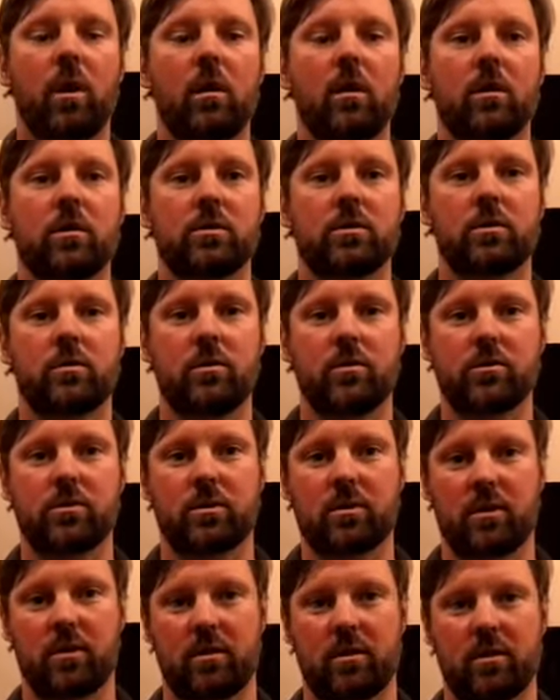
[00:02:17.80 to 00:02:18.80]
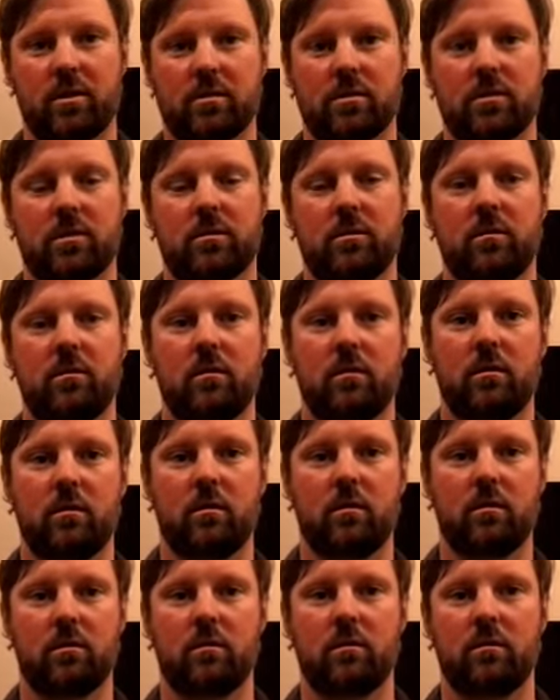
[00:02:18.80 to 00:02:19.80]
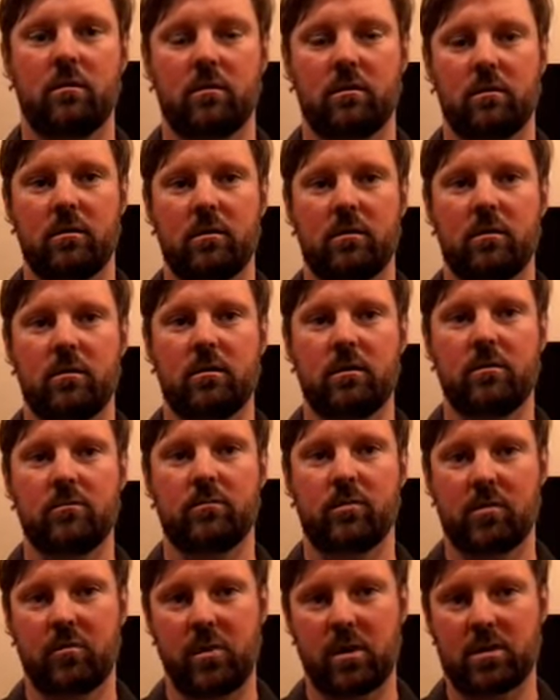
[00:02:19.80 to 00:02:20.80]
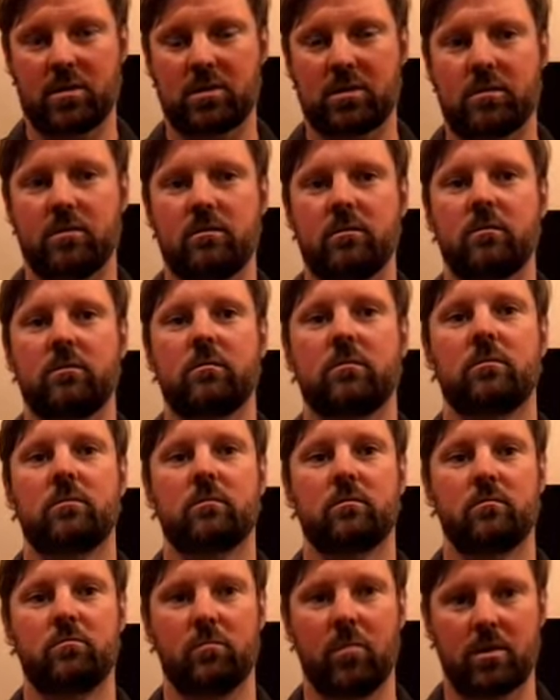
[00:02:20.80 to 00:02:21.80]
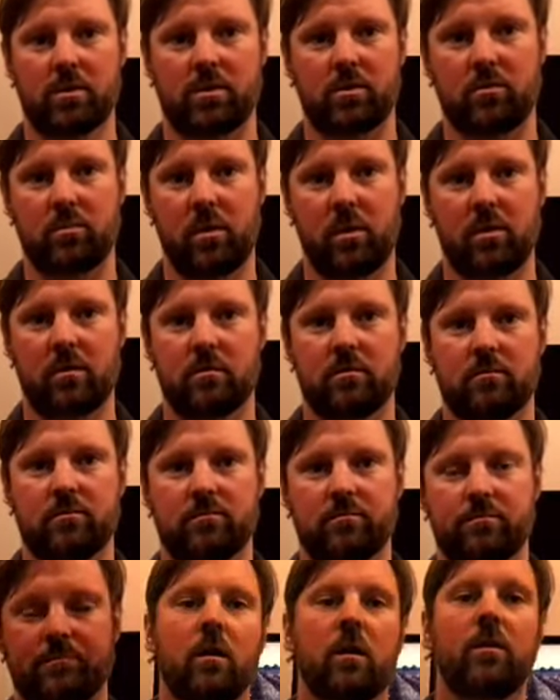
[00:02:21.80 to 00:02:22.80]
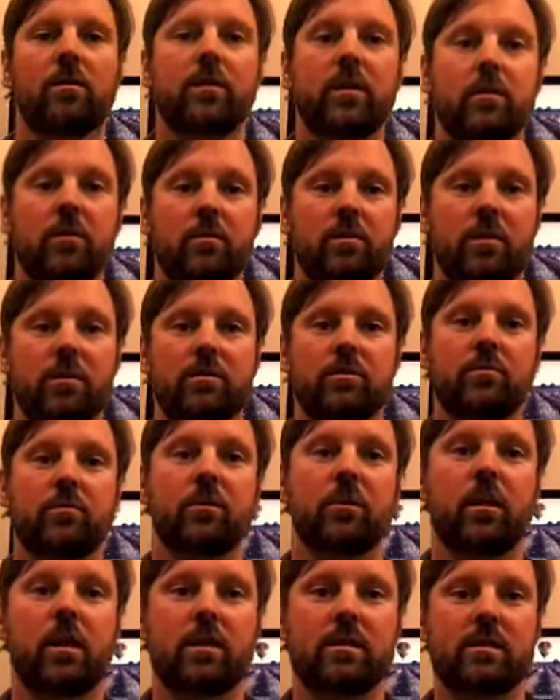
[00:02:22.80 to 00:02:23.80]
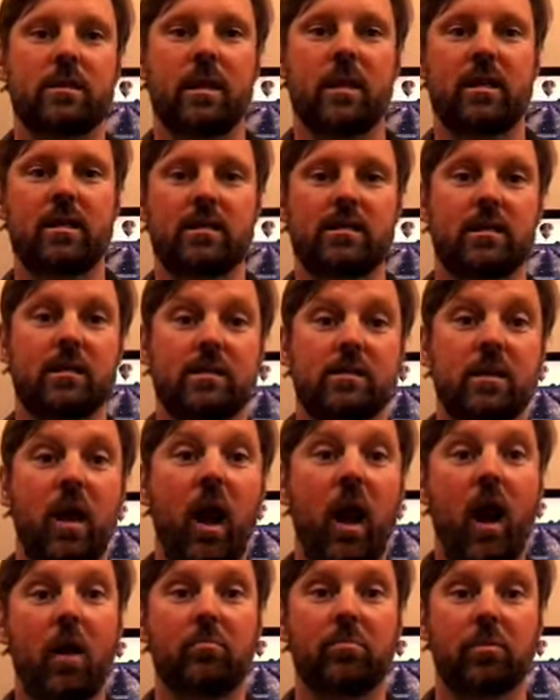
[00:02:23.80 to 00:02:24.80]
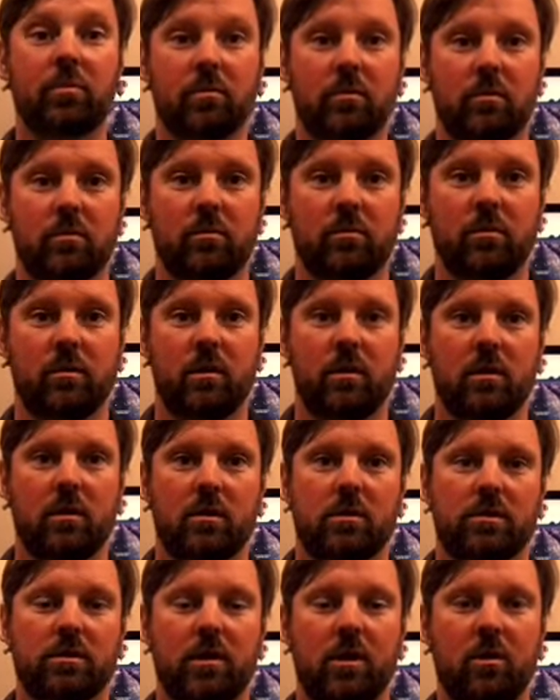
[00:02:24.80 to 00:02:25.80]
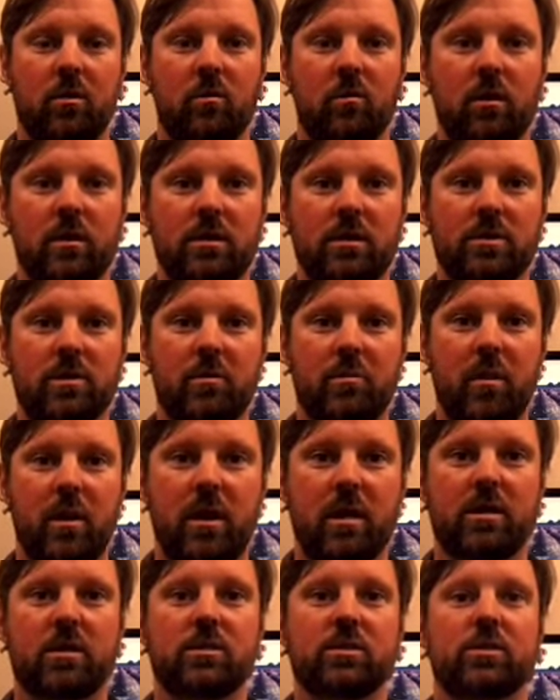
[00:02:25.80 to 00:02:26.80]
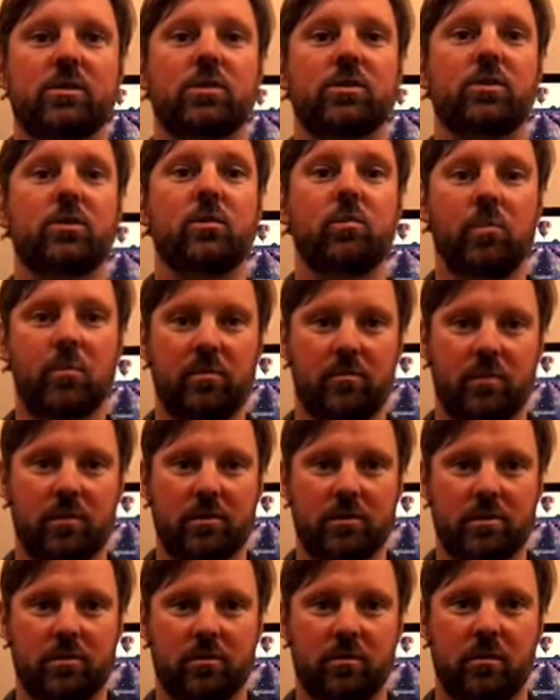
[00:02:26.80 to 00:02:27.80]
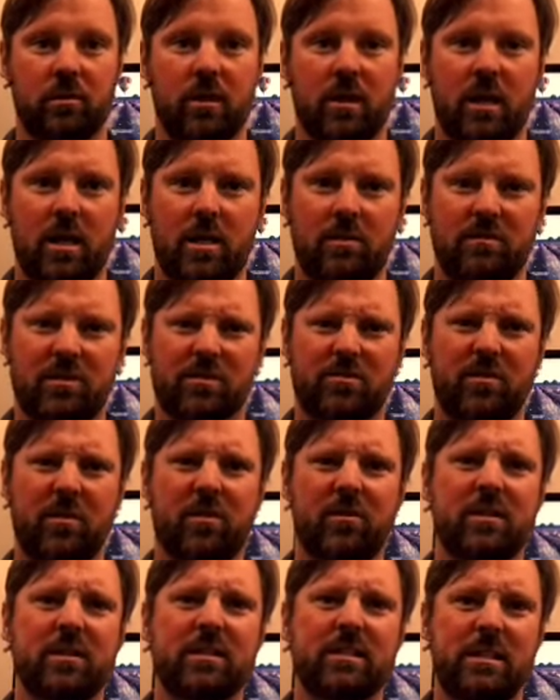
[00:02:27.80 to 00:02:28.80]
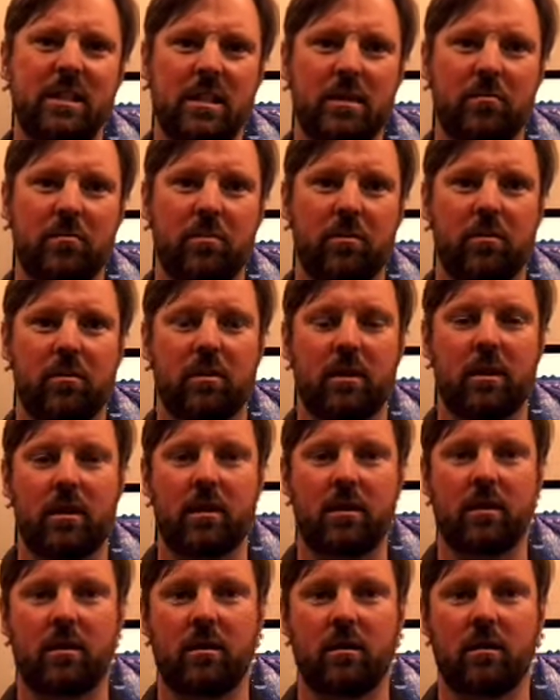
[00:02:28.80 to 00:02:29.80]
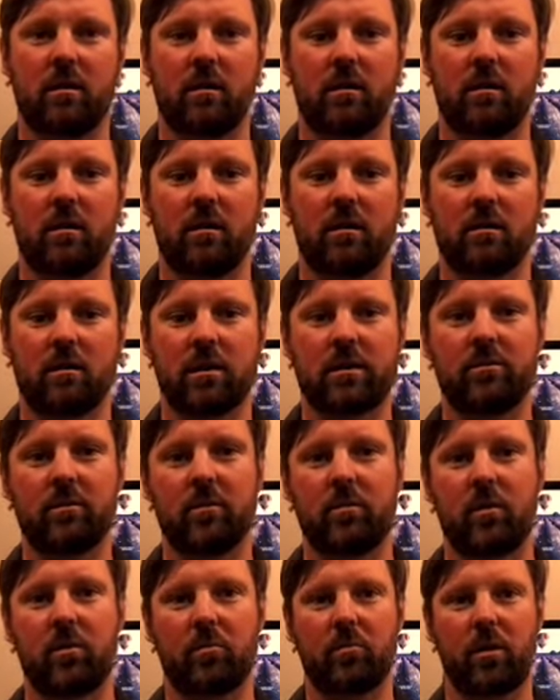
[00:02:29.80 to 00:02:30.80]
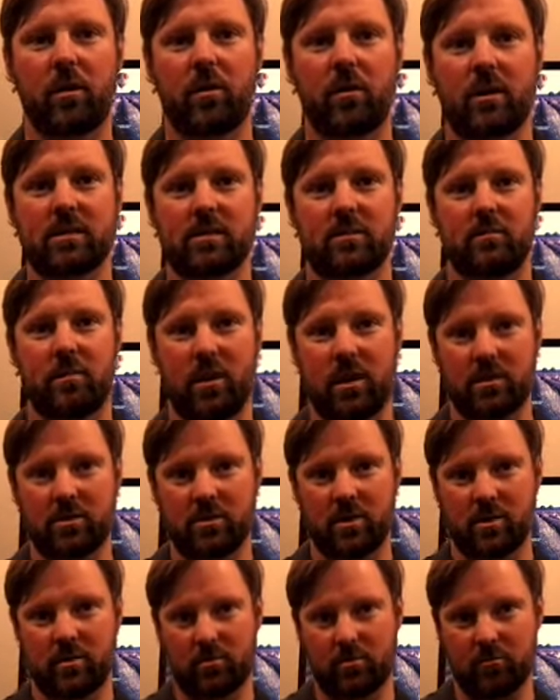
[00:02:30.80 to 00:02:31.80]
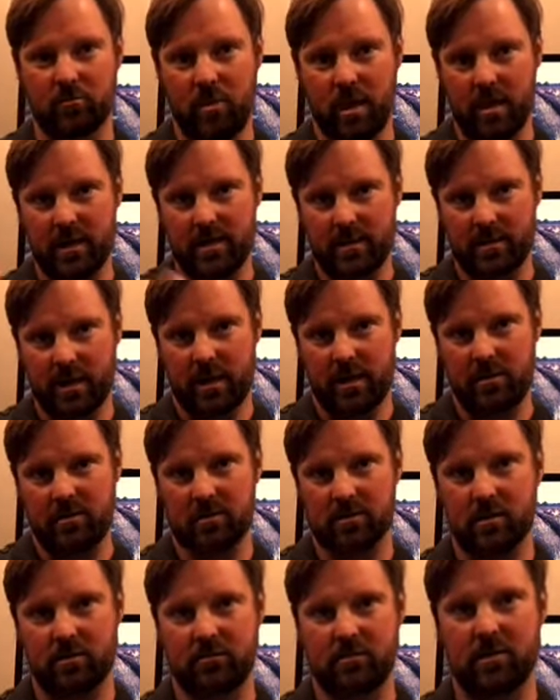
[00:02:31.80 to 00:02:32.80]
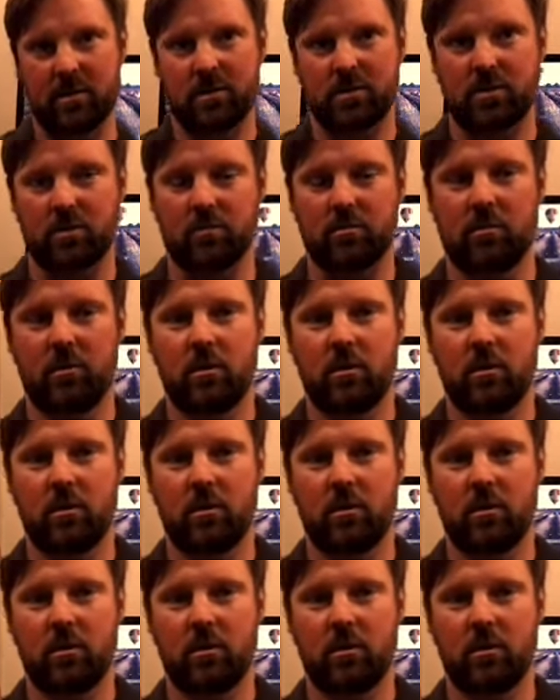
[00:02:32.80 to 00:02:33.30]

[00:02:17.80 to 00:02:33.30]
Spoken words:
So those are the things, inflammation, muscle pain. The other thing to realize that is the topical. So is your pain superficial? If it's very deep, then Evil Bone Water has to penetrate through many layers of tissue.